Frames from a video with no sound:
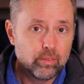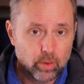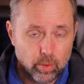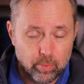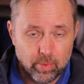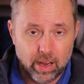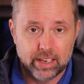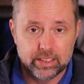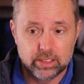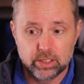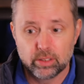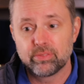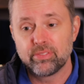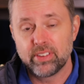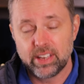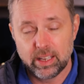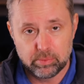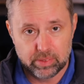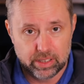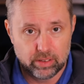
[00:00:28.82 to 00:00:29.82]
remind your
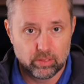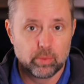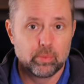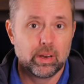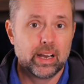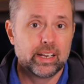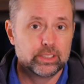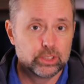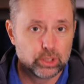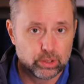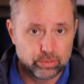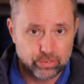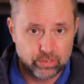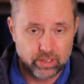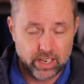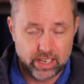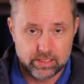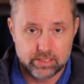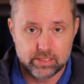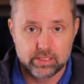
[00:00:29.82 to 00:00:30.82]
family, remind your
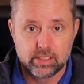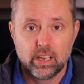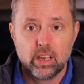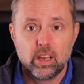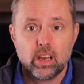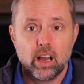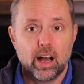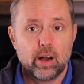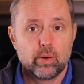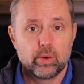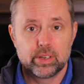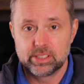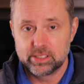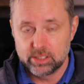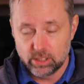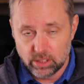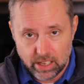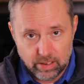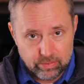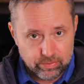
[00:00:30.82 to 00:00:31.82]
friends. Uh, we
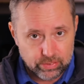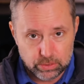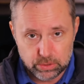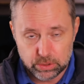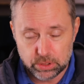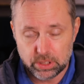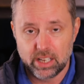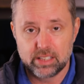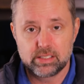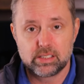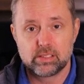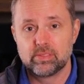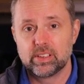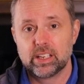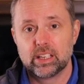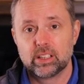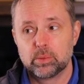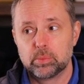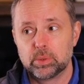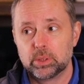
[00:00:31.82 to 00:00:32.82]
still have flu shots
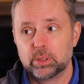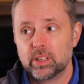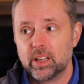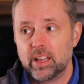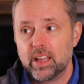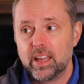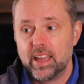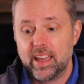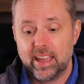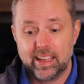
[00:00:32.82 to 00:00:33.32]
available.